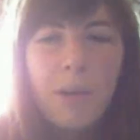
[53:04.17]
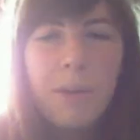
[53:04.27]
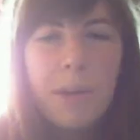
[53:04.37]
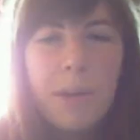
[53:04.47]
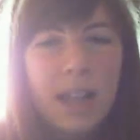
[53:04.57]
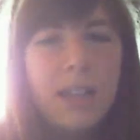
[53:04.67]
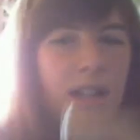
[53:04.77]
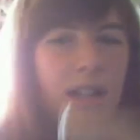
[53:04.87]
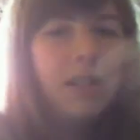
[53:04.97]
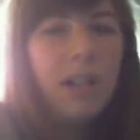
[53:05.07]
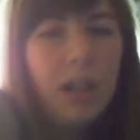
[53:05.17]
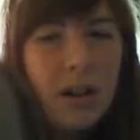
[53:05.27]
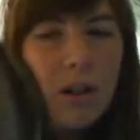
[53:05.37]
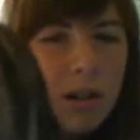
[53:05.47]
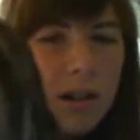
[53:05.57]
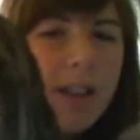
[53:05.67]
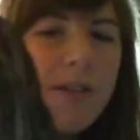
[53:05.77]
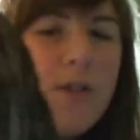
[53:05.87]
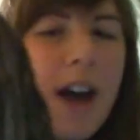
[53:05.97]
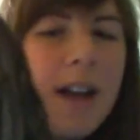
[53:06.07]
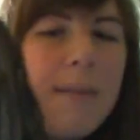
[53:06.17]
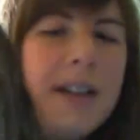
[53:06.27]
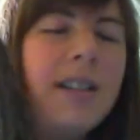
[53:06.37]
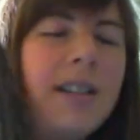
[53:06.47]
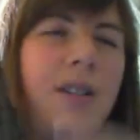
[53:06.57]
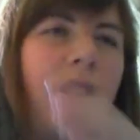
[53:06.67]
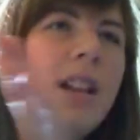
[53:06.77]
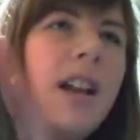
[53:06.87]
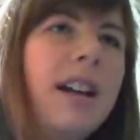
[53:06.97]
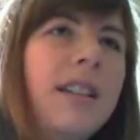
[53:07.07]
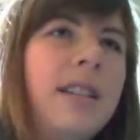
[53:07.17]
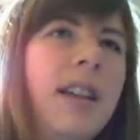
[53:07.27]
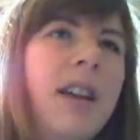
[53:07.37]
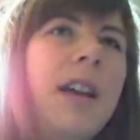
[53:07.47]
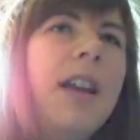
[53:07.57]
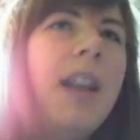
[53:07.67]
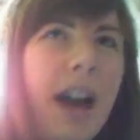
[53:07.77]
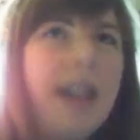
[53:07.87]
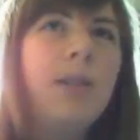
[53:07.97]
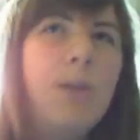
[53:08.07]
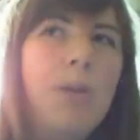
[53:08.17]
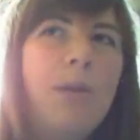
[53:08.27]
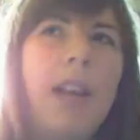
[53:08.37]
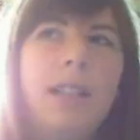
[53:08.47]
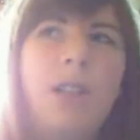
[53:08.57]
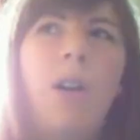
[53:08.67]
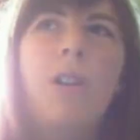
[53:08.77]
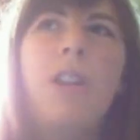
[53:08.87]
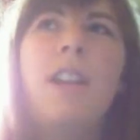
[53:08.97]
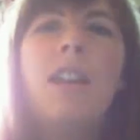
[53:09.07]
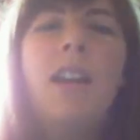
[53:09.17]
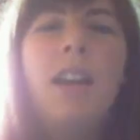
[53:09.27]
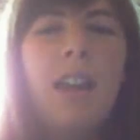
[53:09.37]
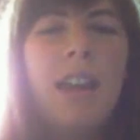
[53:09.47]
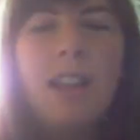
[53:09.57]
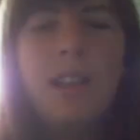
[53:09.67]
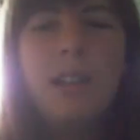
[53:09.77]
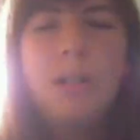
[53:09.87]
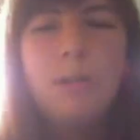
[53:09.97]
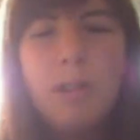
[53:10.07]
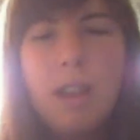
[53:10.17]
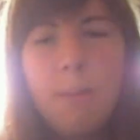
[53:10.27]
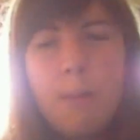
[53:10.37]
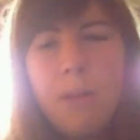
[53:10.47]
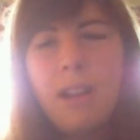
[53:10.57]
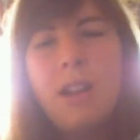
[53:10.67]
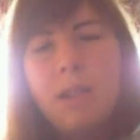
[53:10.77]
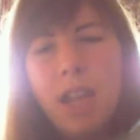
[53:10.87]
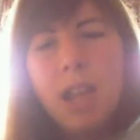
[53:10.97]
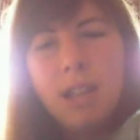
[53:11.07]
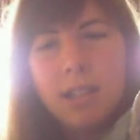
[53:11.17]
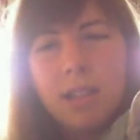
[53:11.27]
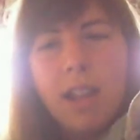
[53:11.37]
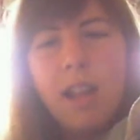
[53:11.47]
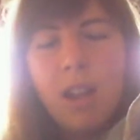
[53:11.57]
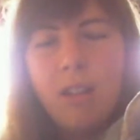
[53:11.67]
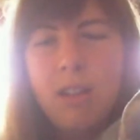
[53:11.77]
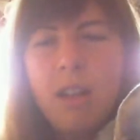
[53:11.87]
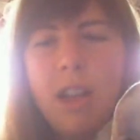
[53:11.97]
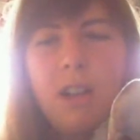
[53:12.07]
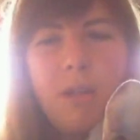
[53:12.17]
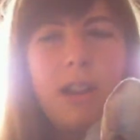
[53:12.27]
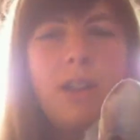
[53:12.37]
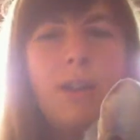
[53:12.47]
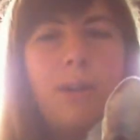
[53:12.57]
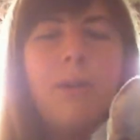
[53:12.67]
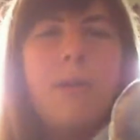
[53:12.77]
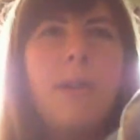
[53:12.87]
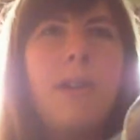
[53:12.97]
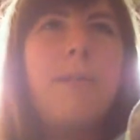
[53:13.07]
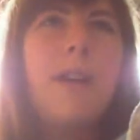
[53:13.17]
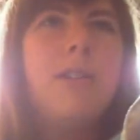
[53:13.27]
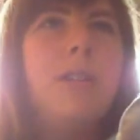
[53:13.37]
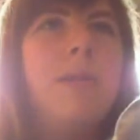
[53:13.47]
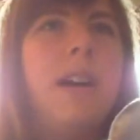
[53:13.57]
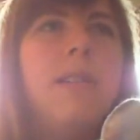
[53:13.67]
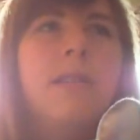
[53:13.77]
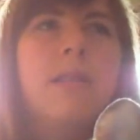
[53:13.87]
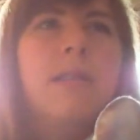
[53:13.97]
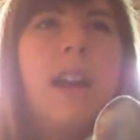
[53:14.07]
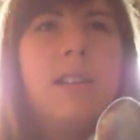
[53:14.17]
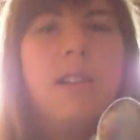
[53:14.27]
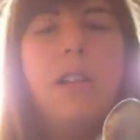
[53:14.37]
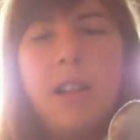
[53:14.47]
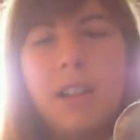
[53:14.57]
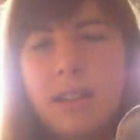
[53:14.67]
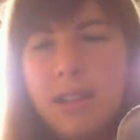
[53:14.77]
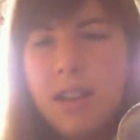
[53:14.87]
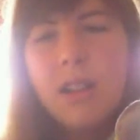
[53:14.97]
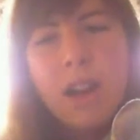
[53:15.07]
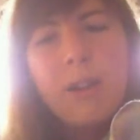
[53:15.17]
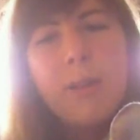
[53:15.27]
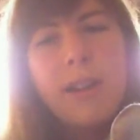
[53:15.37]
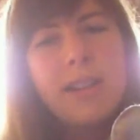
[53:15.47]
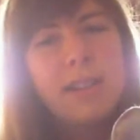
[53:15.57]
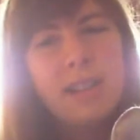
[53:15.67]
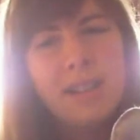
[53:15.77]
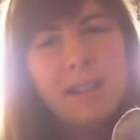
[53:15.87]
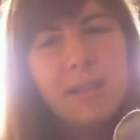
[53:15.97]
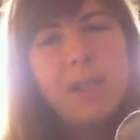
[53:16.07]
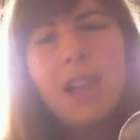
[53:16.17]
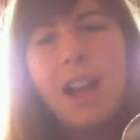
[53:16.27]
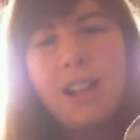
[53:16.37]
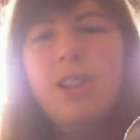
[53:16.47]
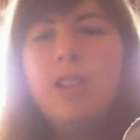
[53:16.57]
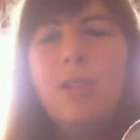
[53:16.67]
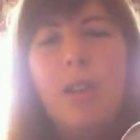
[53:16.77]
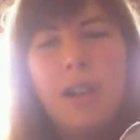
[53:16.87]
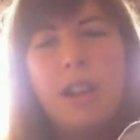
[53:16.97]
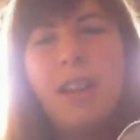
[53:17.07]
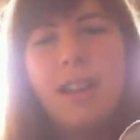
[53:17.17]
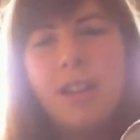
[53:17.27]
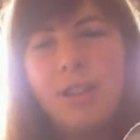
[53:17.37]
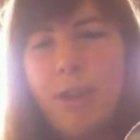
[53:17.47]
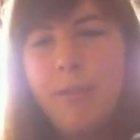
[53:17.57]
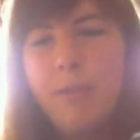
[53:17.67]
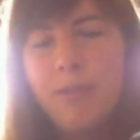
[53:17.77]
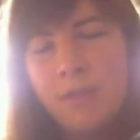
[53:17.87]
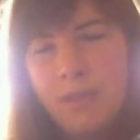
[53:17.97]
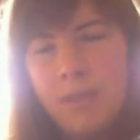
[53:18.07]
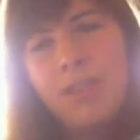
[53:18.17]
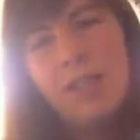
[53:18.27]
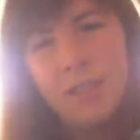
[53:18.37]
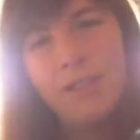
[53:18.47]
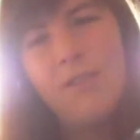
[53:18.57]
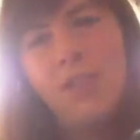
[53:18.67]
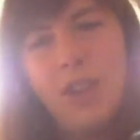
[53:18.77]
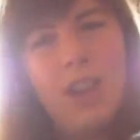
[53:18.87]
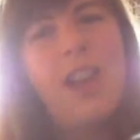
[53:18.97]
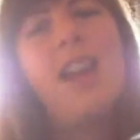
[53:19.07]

we're painting the circle. Like, if you've had a basic drawing class in high school and that's all, then it is really important that you take, like, color theory and drawing too. It will really round you out as an artist in a lot of ways, besides just drawing things from looking